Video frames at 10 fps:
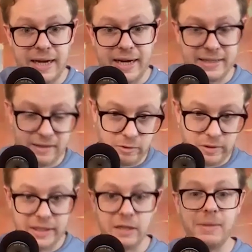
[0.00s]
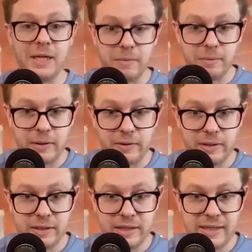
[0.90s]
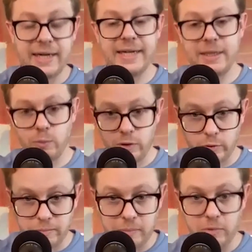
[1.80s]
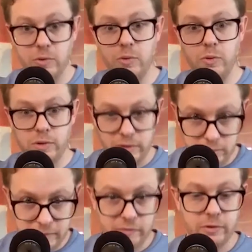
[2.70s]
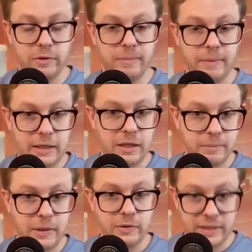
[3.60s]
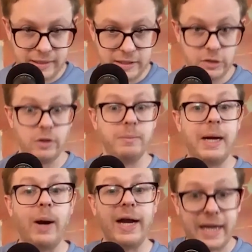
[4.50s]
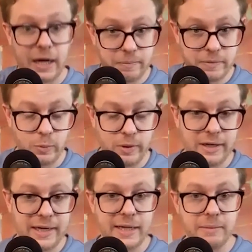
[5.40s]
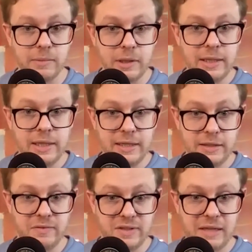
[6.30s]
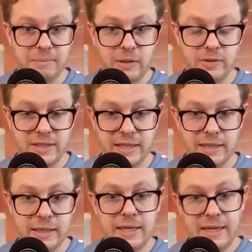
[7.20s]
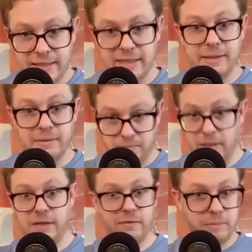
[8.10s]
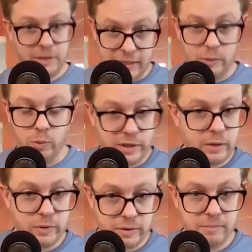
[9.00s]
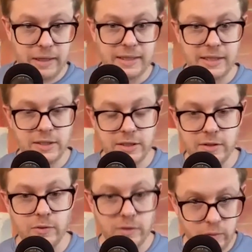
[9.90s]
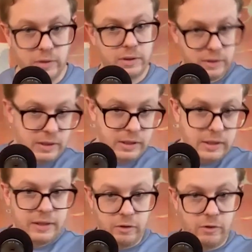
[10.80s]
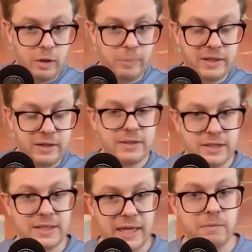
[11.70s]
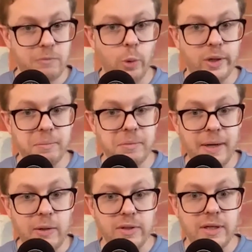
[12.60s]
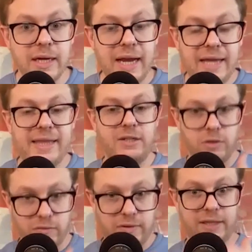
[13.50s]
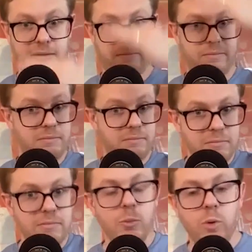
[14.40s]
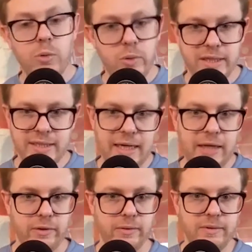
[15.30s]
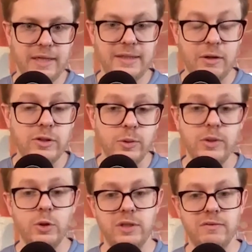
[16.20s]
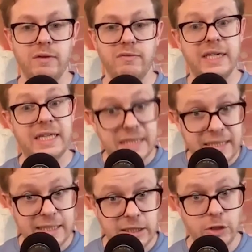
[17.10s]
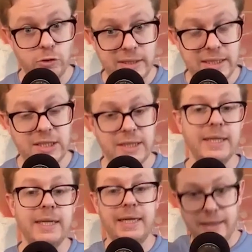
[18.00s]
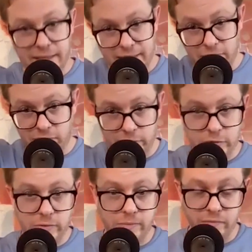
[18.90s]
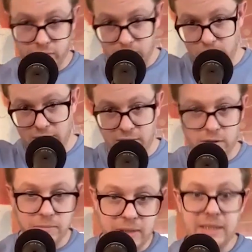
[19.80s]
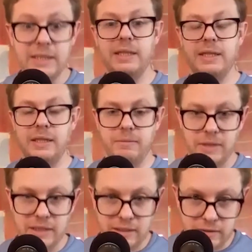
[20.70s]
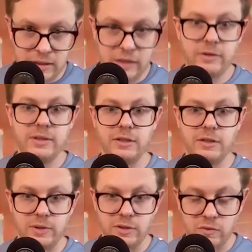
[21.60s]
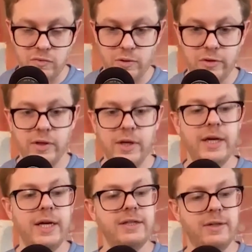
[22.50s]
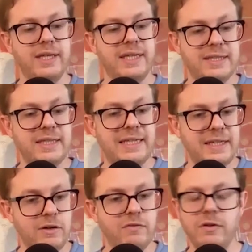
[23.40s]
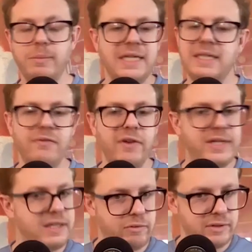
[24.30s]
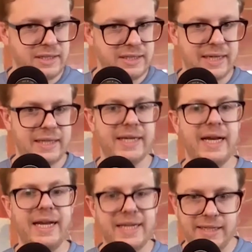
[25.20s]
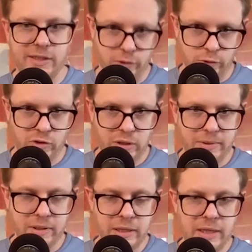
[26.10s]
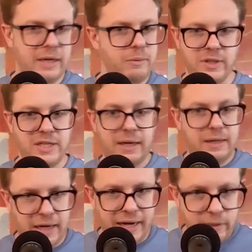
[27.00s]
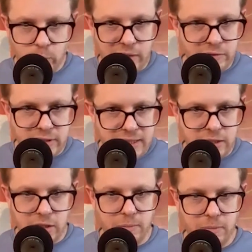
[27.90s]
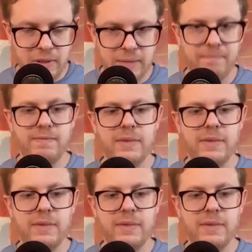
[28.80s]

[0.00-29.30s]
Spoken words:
And they're leading me up the mountain. And then I can work with people who are a little bit further back on the mountain. And I can show them how I got up to where I am in terms of that mountain state. And they might even be now working with meditation students they're helping just get going up the mountain. And that's sort of like, we're all working together. And that's also a notion of like lineage and tradition, that it flows from someone down to me and then me down to others and so on and so forth. So I think that's helpful, but it's very different than saying like, I can heal your trauma, which I would never say to a human being.